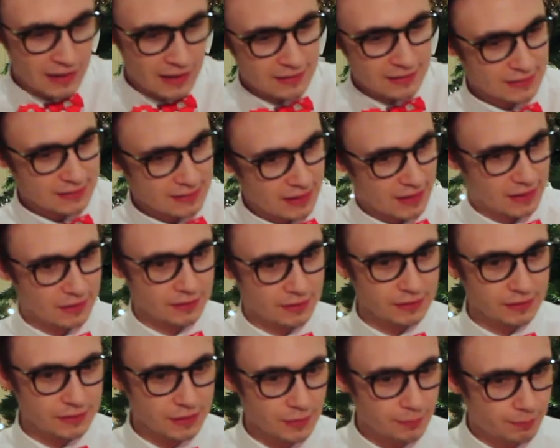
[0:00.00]

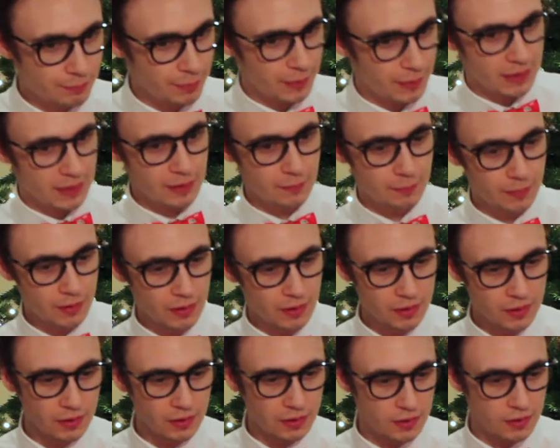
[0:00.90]
Santa
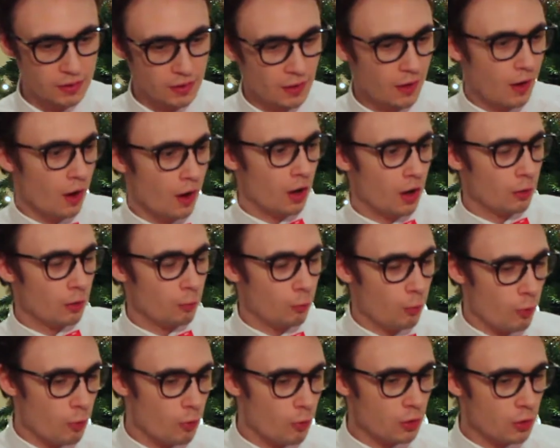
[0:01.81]
baby,
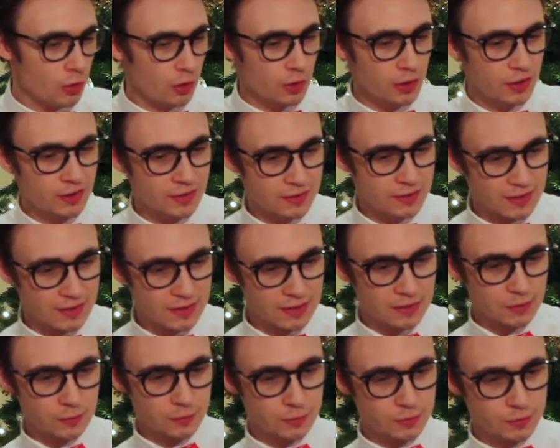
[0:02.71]
walking
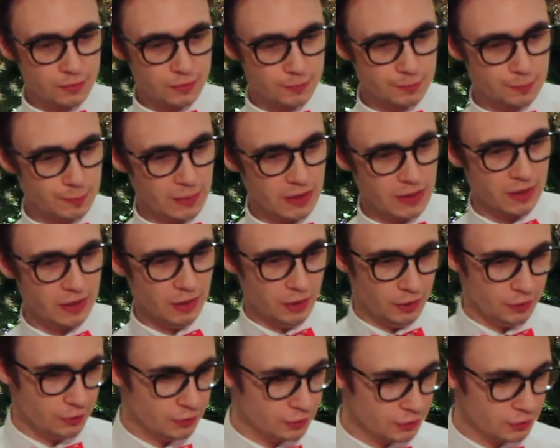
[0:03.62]
down the
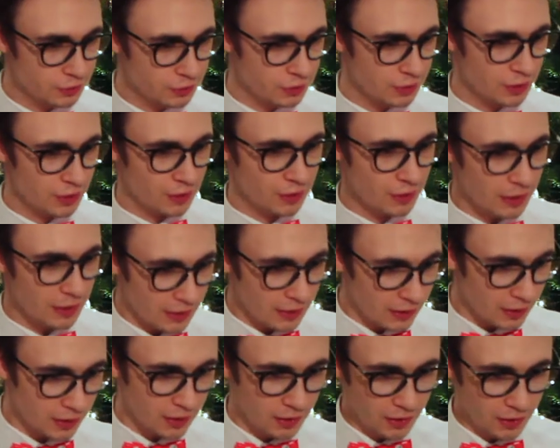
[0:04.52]
beach
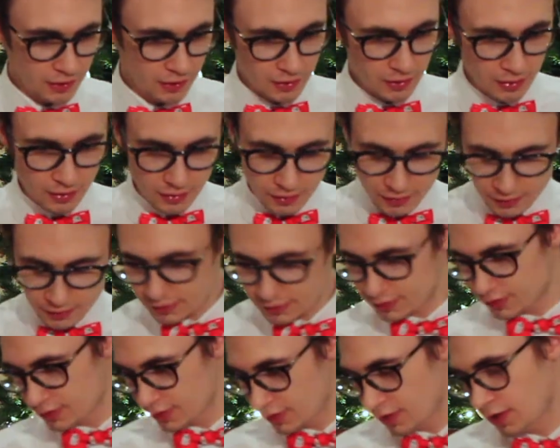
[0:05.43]
tonight.
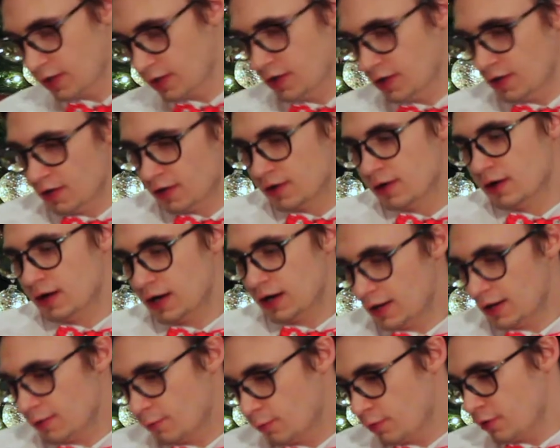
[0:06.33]

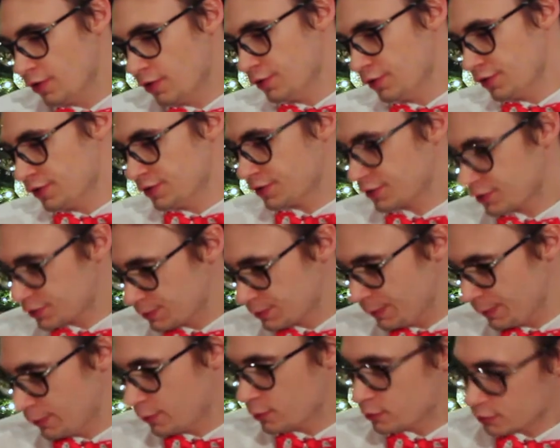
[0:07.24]
I want a
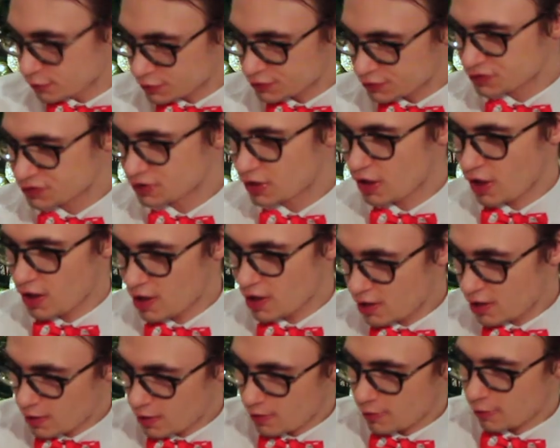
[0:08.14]
sports
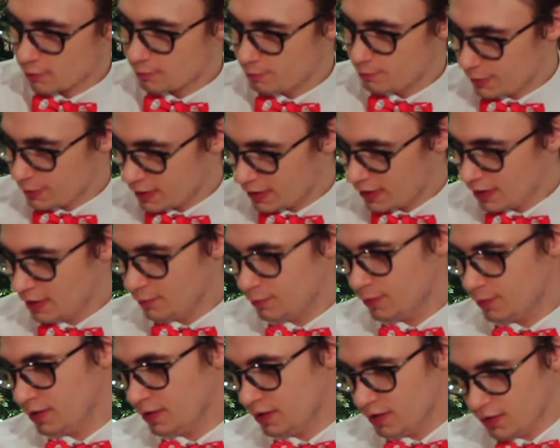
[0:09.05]
car,
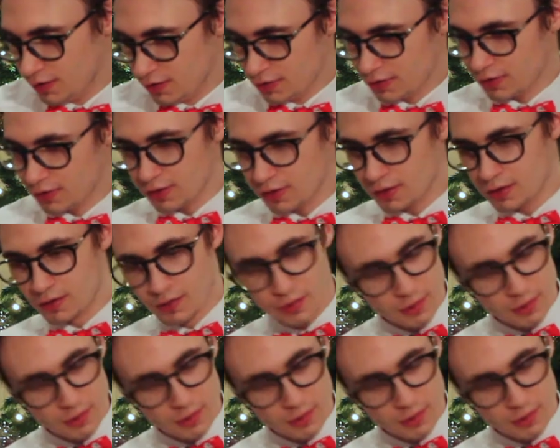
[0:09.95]
baby,